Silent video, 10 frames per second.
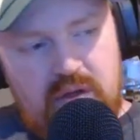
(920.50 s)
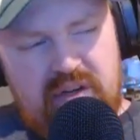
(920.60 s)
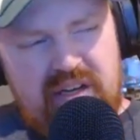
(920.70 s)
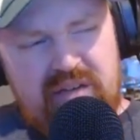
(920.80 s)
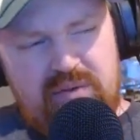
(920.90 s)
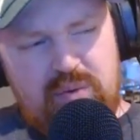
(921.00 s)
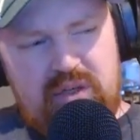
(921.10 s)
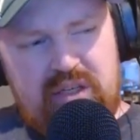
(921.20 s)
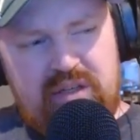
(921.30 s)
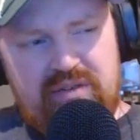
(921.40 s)
Titans will
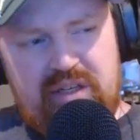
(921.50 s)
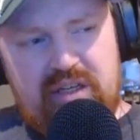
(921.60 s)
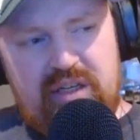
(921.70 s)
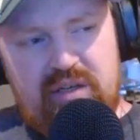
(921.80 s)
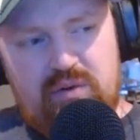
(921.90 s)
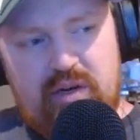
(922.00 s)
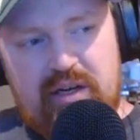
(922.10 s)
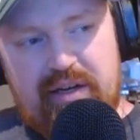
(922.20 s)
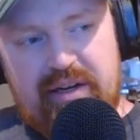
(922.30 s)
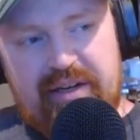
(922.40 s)
need to see
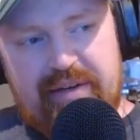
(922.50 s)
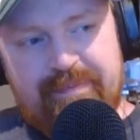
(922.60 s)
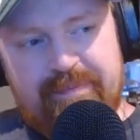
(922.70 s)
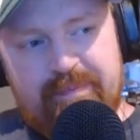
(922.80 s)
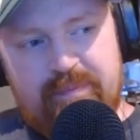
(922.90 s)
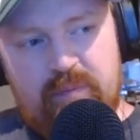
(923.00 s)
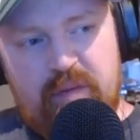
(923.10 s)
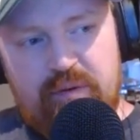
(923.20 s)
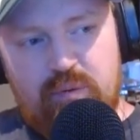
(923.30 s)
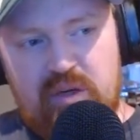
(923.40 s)

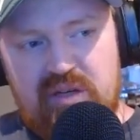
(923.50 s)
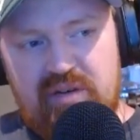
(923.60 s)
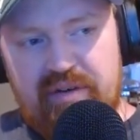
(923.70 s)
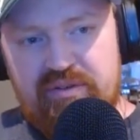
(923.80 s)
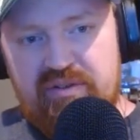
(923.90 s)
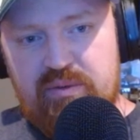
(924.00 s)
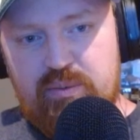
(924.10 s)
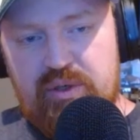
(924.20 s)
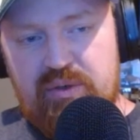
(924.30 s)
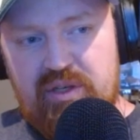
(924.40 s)
if Will Levis is a
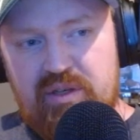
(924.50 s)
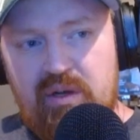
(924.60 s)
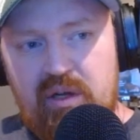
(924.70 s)
real deal.